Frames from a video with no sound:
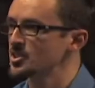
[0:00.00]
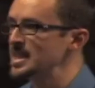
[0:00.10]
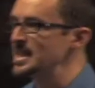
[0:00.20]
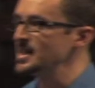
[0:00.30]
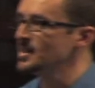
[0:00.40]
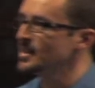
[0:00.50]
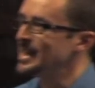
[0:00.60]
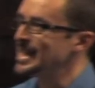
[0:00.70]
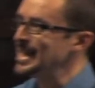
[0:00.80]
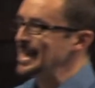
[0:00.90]

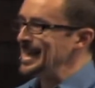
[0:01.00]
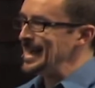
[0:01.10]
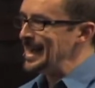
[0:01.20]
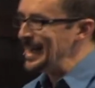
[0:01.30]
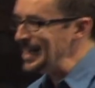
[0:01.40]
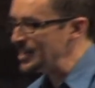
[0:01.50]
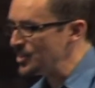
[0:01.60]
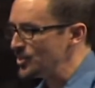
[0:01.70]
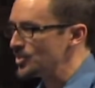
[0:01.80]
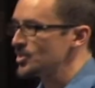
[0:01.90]
seen
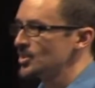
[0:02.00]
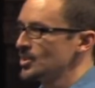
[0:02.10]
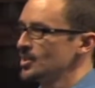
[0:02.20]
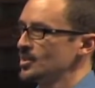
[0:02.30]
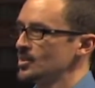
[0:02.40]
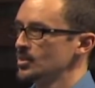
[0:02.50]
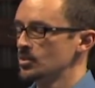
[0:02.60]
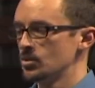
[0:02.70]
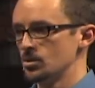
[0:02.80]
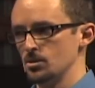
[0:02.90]
his.
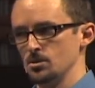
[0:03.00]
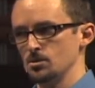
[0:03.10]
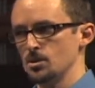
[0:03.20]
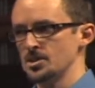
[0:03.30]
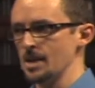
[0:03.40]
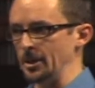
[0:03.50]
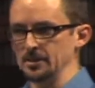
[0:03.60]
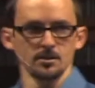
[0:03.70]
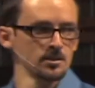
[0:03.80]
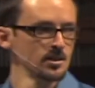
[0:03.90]
What does that
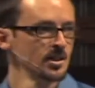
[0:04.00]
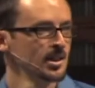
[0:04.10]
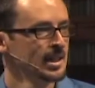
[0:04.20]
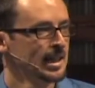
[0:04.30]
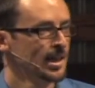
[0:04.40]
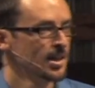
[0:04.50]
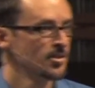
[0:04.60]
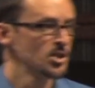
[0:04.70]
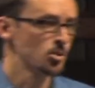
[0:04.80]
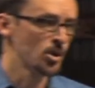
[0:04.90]
mean?
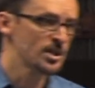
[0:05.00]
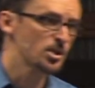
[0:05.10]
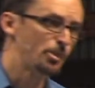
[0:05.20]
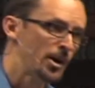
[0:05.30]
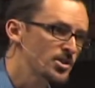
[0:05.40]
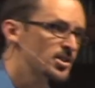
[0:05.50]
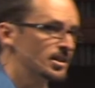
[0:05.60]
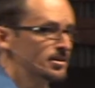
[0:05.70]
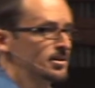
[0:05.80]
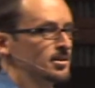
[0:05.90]
This word is a
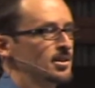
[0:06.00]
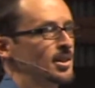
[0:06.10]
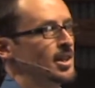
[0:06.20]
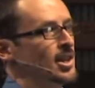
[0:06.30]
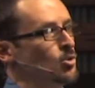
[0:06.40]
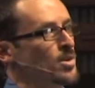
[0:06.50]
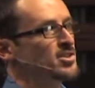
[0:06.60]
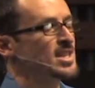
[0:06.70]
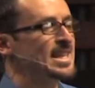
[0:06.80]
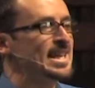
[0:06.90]
person.
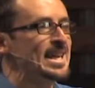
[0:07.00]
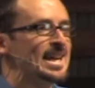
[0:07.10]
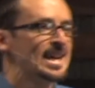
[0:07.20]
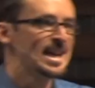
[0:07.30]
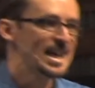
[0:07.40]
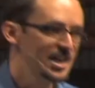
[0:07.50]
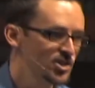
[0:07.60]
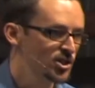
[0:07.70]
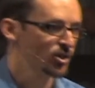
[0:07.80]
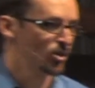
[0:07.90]
We've seen
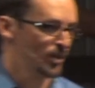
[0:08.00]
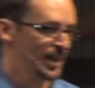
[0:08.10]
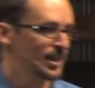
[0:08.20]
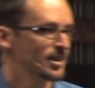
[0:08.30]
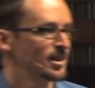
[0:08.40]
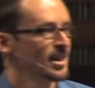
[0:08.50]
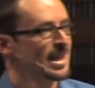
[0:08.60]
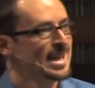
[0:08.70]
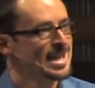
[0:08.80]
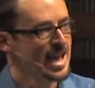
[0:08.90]
his glory.
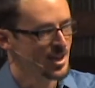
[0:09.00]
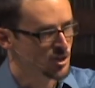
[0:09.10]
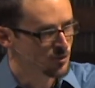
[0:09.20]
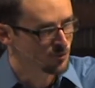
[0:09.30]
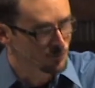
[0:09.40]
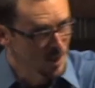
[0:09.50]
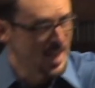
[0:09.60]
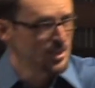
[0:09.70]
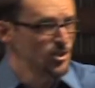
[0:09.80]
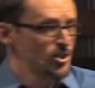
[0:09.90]
He has
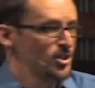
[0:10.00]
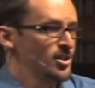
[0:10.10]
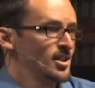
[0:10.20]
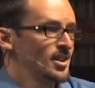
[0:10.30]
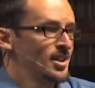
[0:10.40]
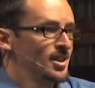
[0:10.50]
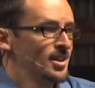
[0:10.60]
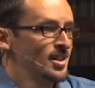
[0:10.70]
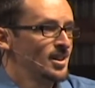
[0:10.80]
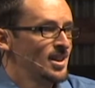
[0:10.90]
flesh.
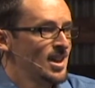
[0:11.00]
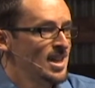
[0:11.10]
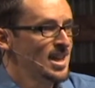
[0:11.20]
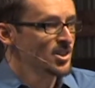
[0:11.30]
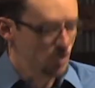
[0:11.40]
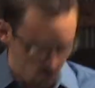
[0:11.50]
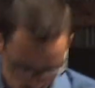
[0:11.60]
He has